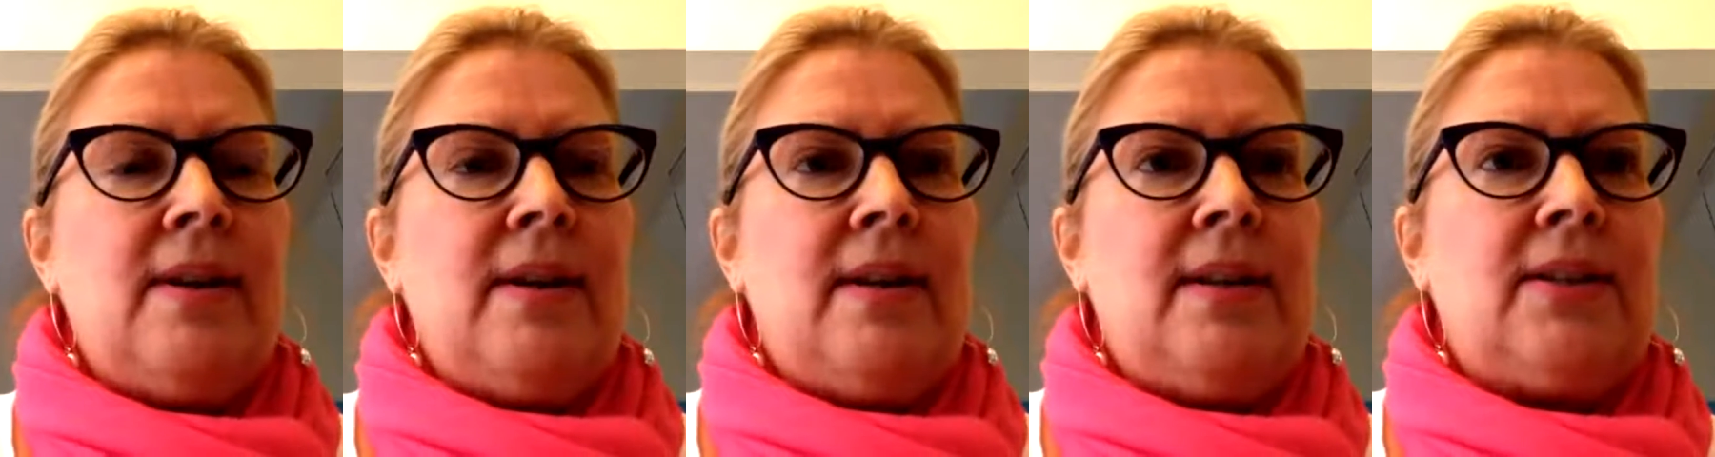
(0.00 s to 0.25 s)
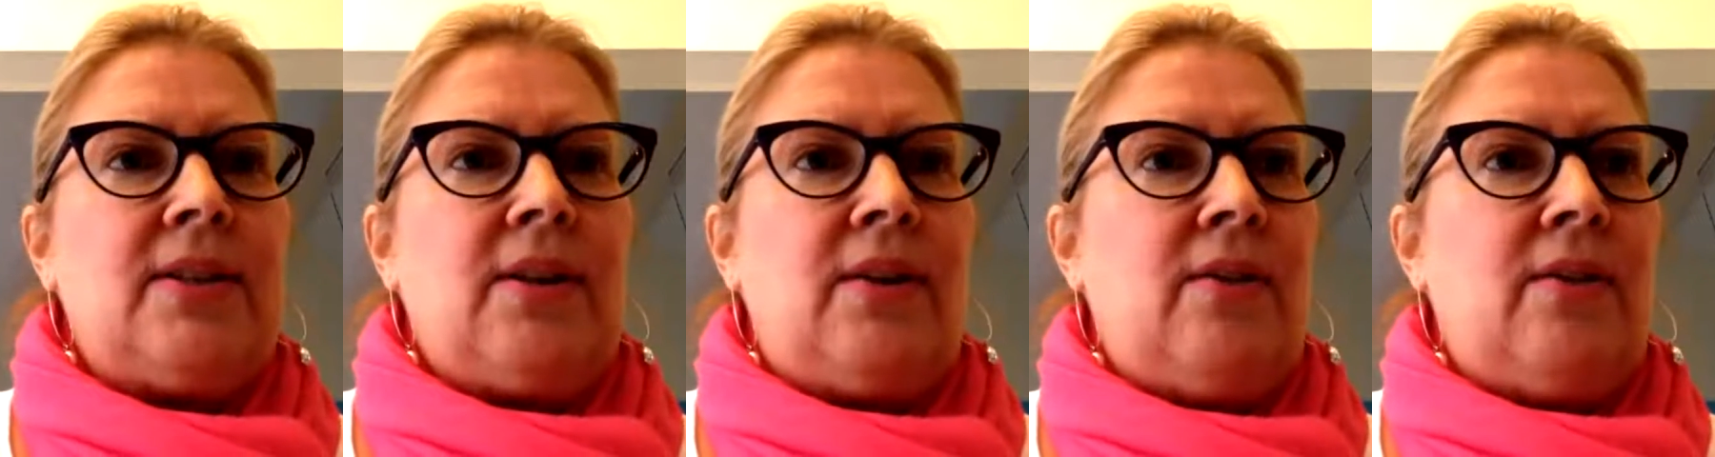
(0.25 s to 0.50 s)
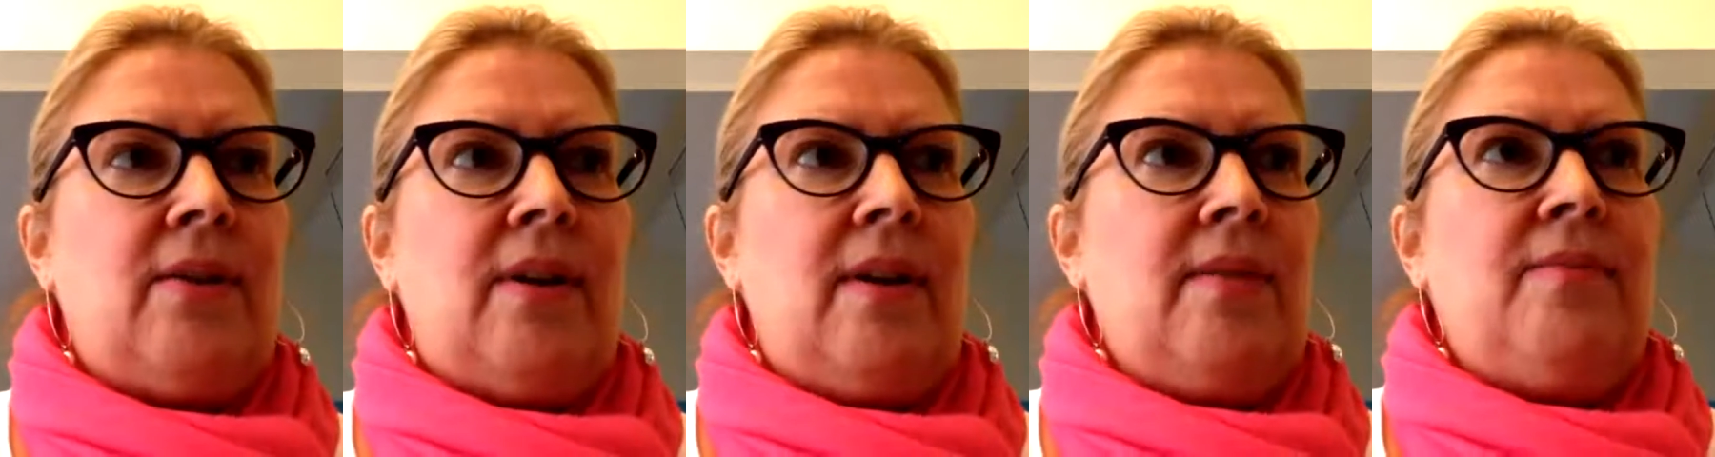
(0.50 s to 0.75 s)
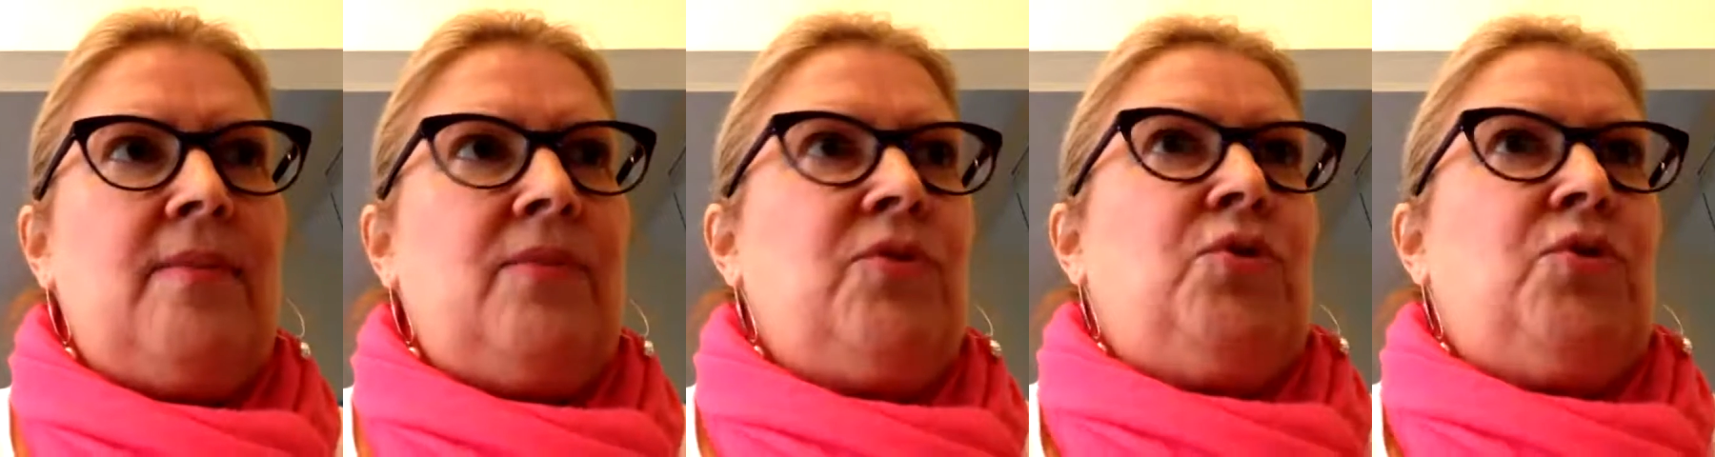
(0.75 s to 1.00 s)
So
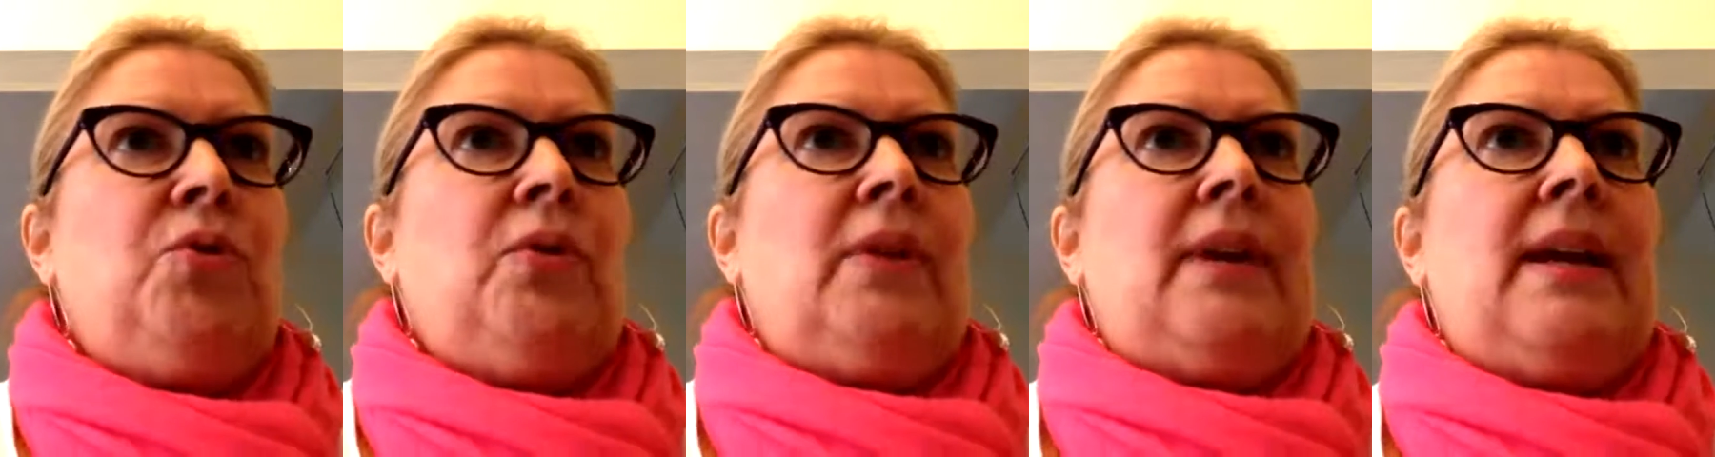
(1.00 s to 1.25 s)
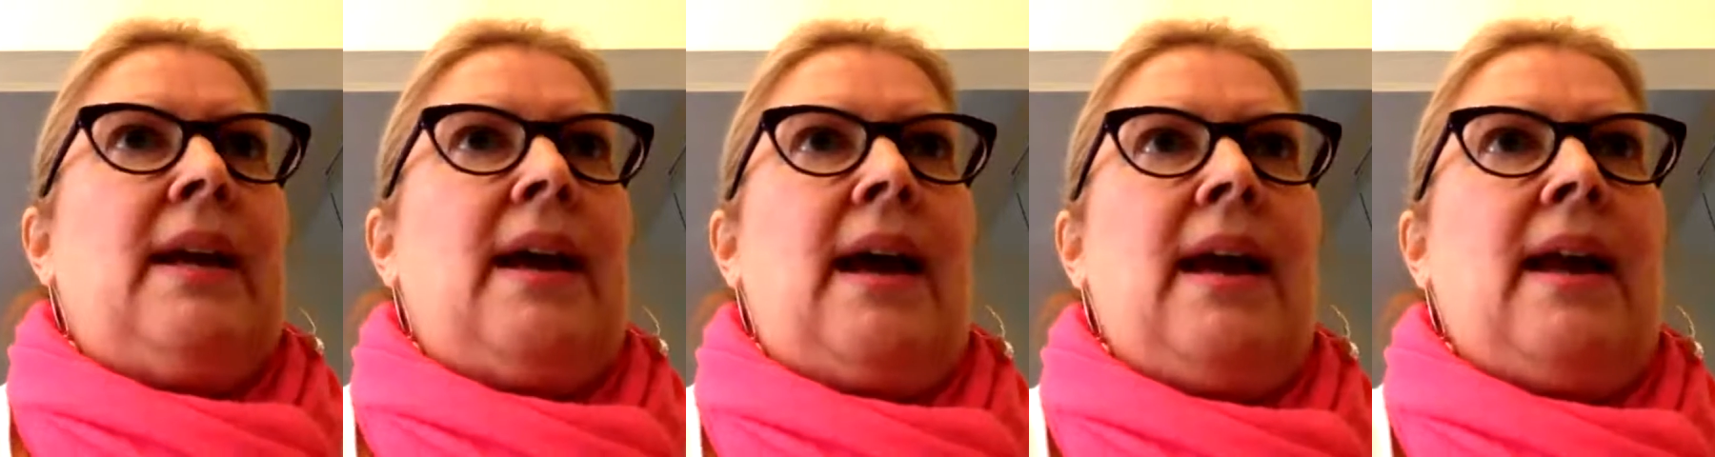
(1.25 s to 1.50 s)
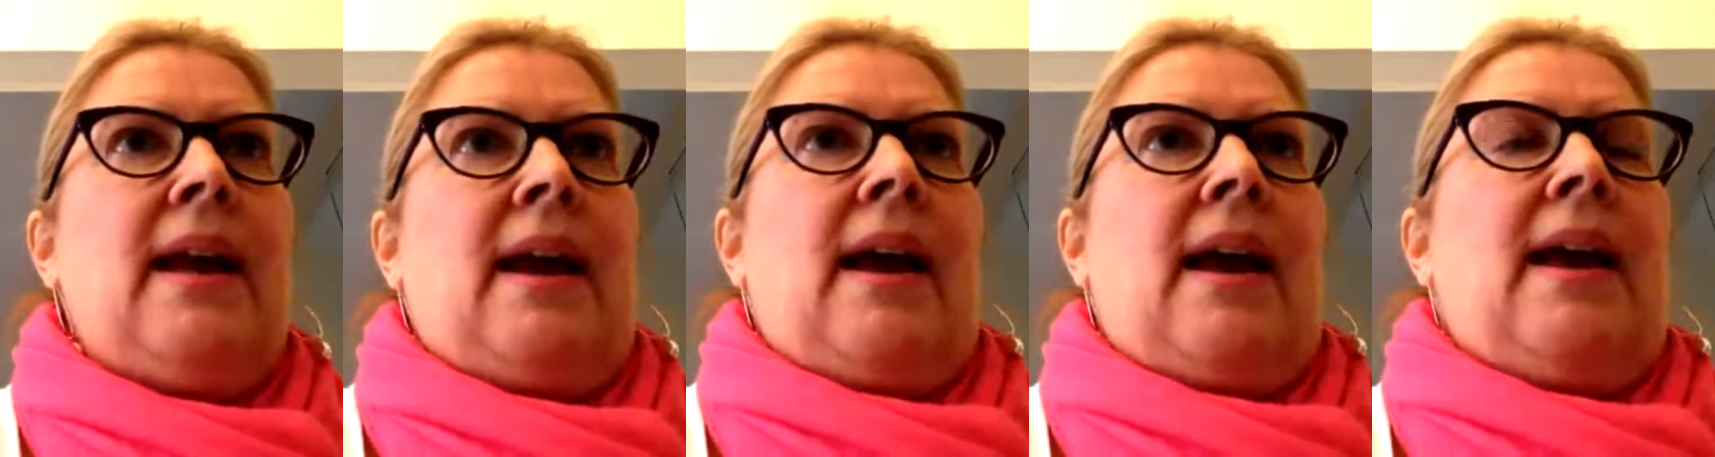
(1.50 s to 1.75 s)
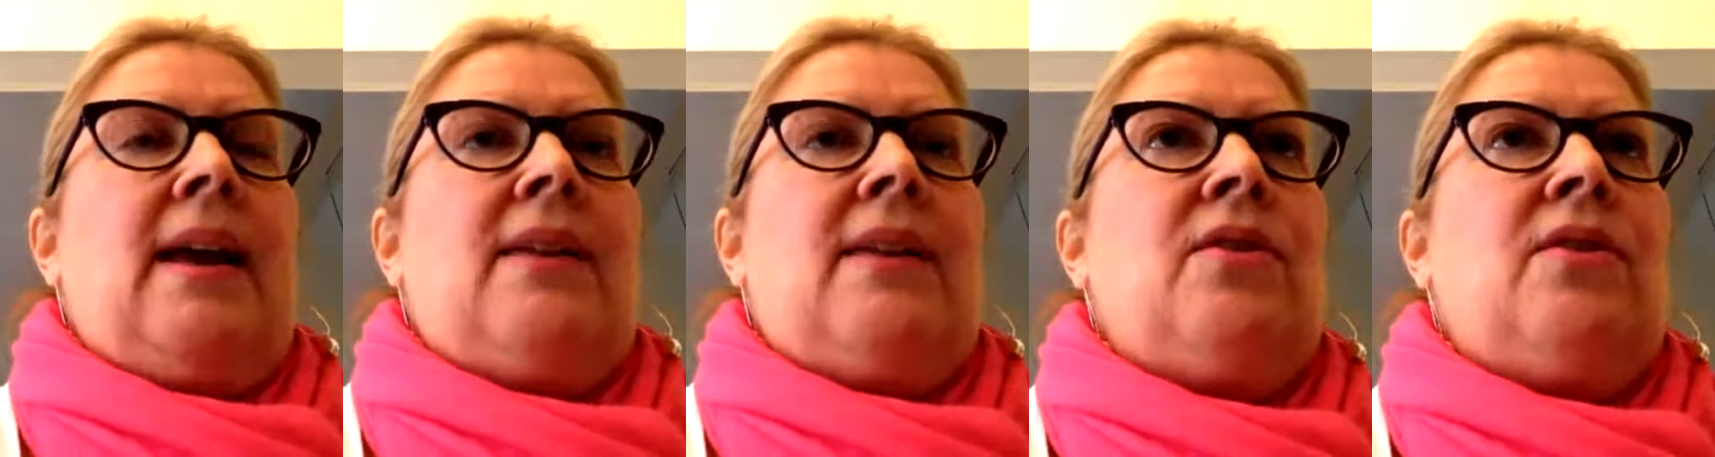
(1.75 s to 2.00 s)
truly, I
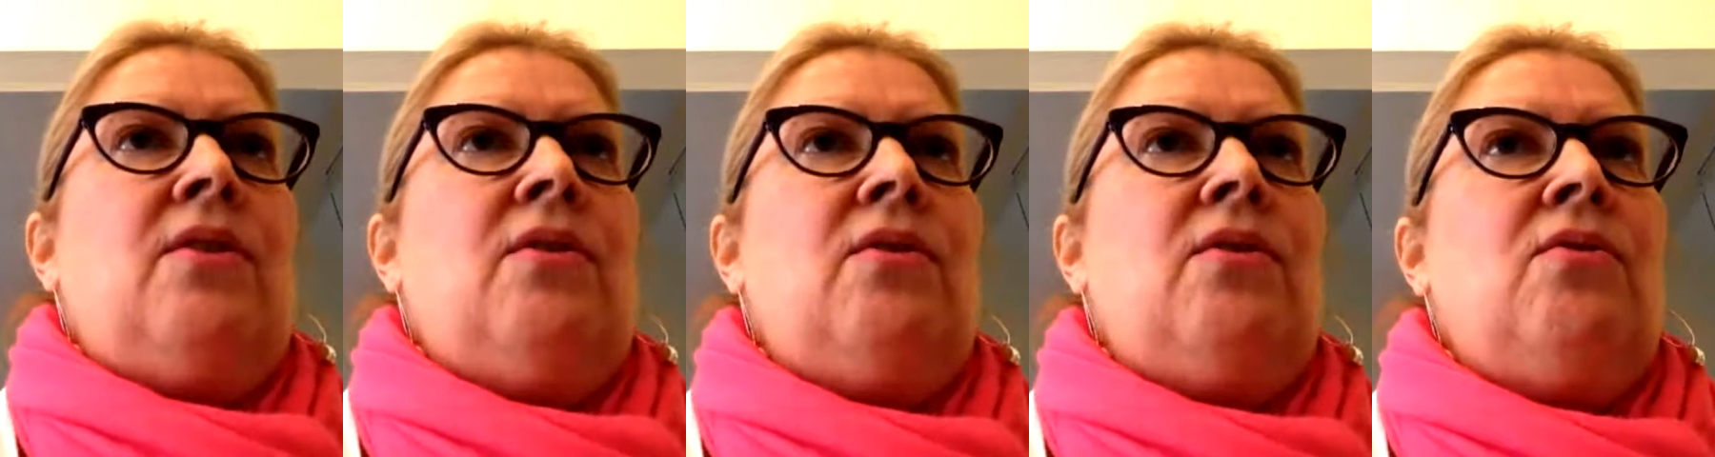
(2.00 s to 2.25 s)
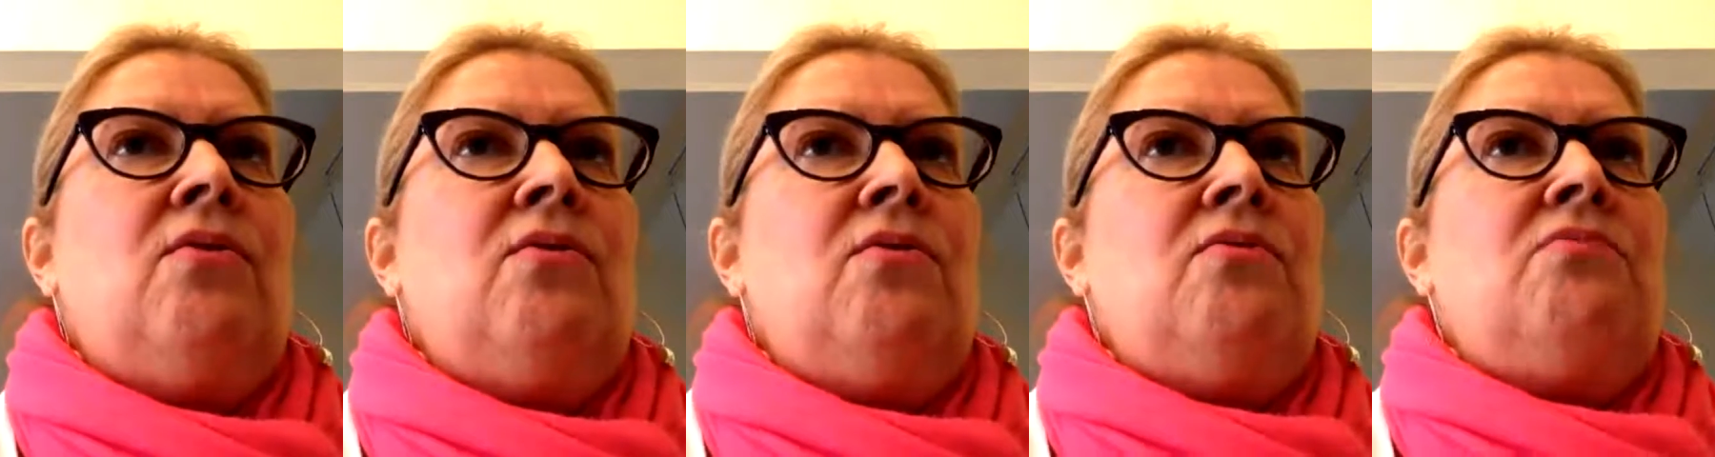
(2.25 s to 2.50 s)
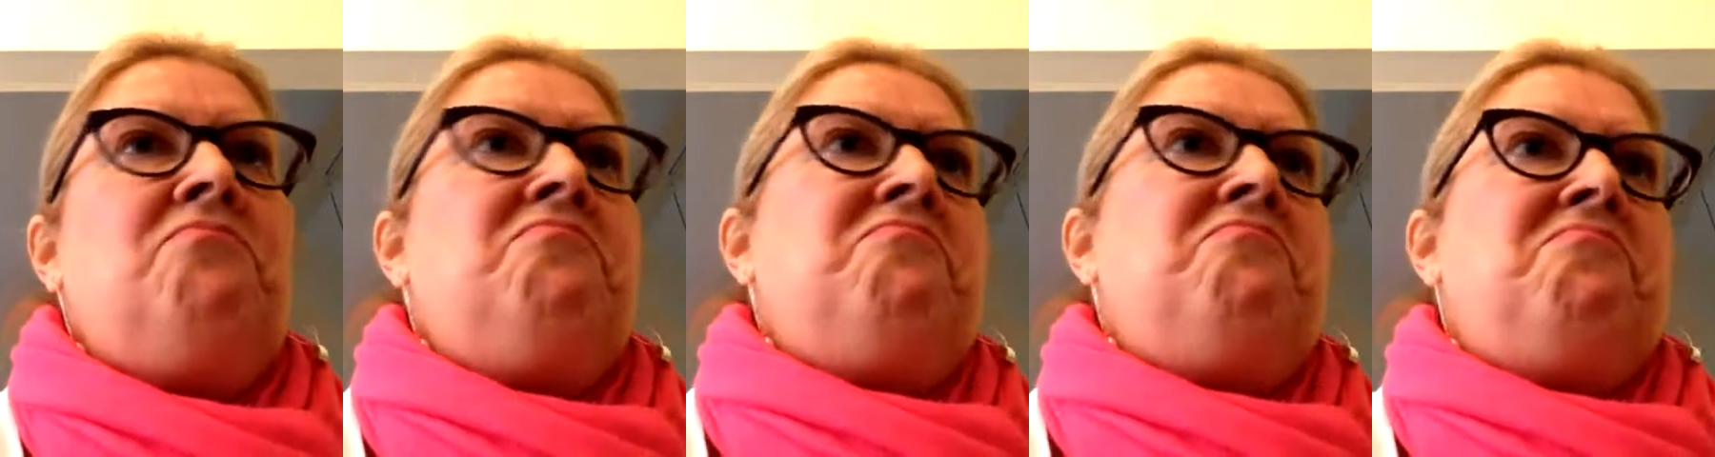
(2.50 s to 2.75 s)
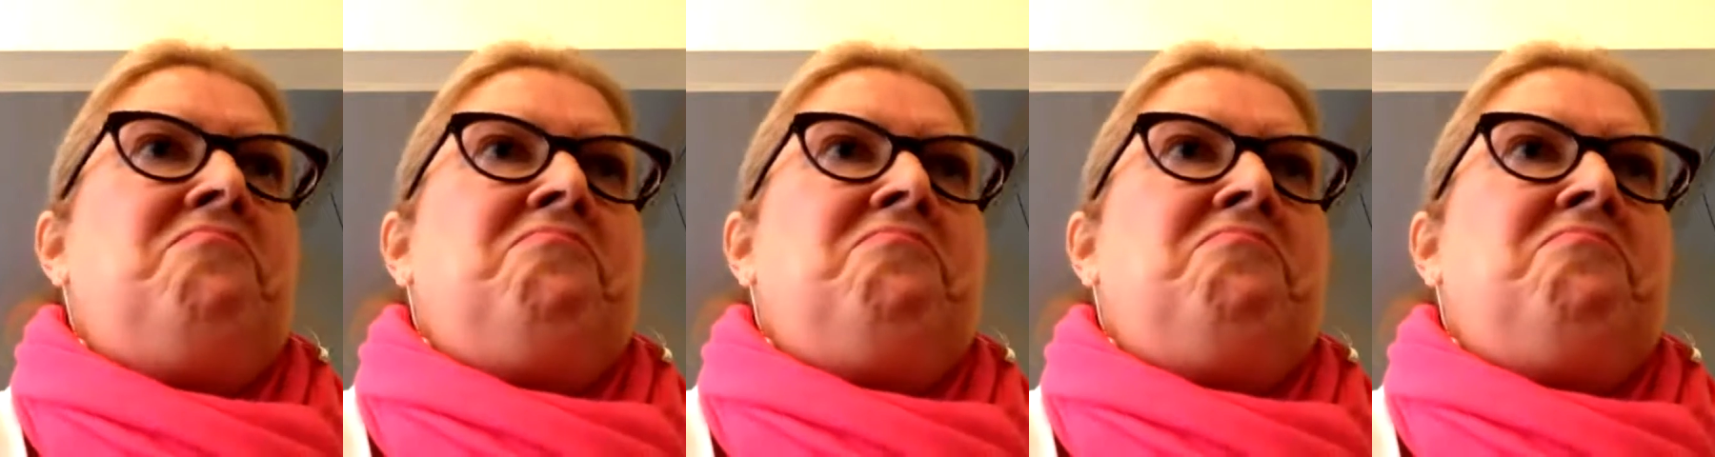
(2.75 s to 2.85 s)
had no